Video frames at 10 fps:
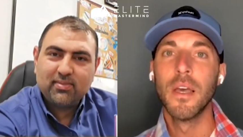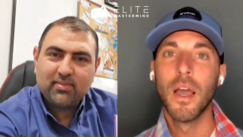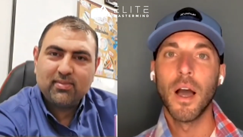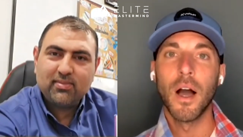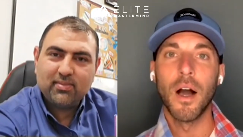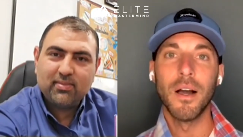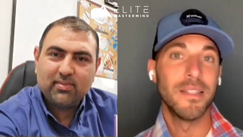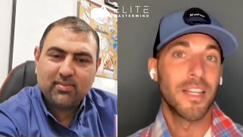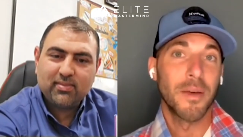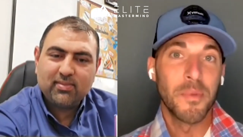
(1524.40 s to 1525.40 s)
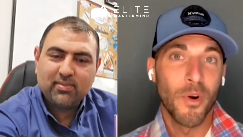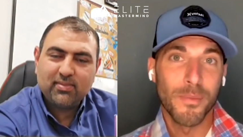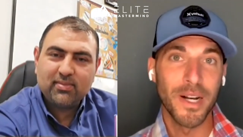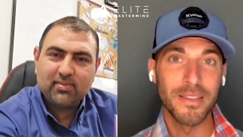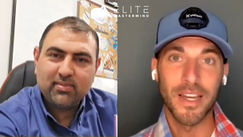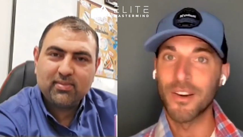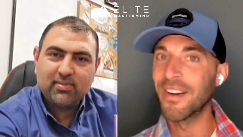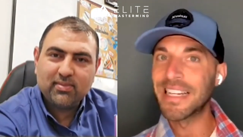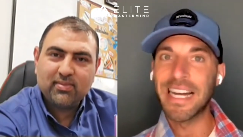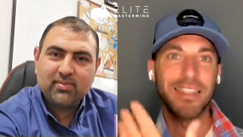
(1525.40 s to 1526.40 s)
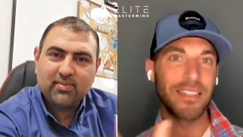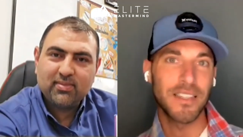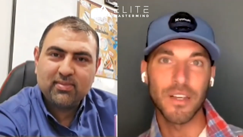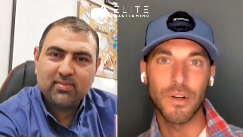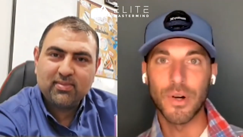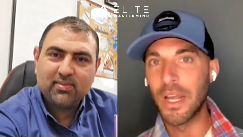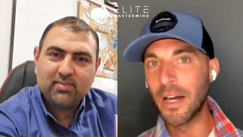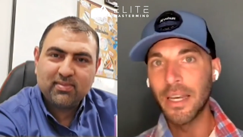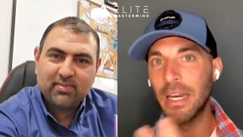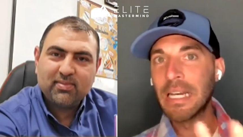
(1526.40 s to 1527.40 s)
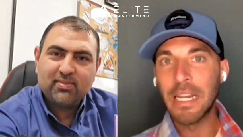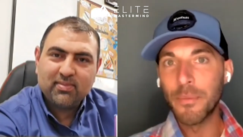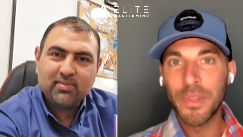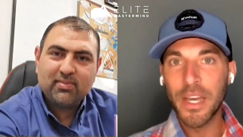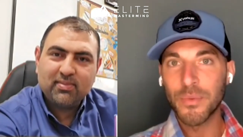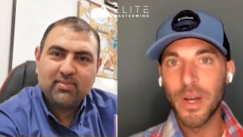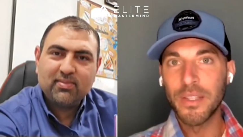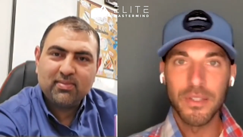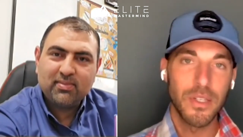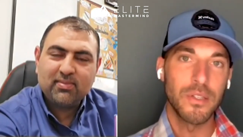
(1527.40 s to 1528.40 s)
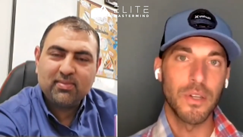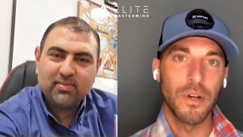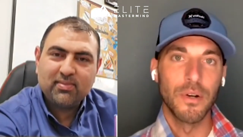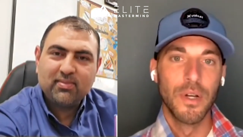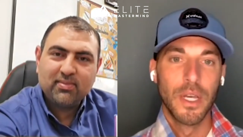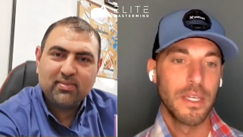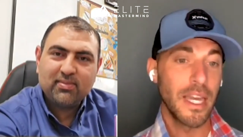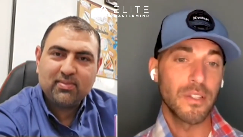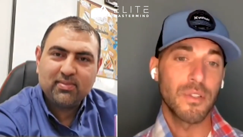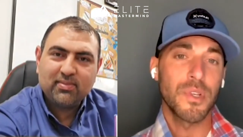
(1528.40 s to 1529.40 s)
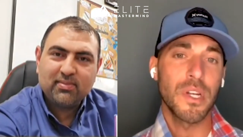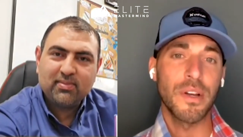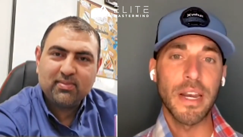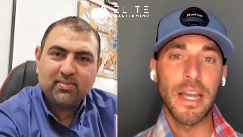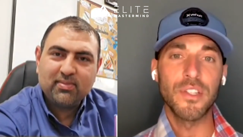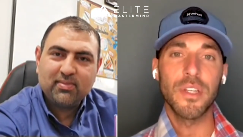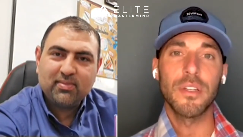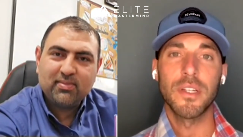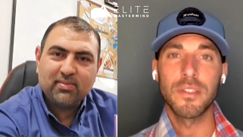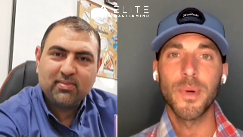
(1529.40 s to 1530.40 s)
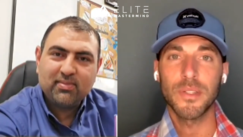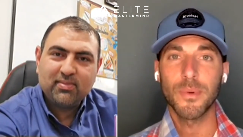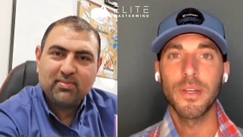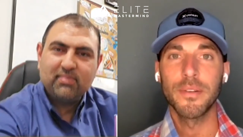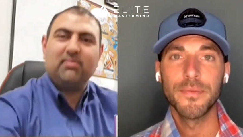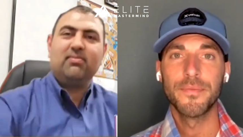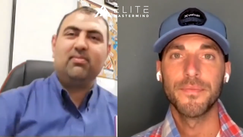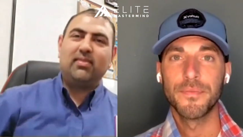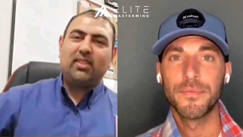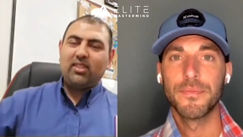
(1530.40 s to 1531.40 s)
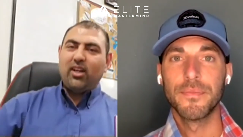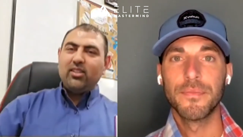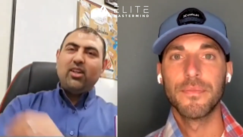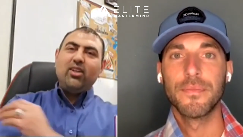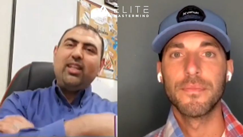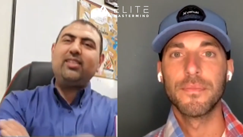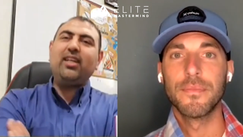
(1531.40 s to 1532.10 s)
Speaker 1: Uh, and tell me more about that. Or I got this thing going on and I need help with X, Y, and Z. So yeah, just reach out on IG. That's the best way.
Speaker 2: Done deal. Listen,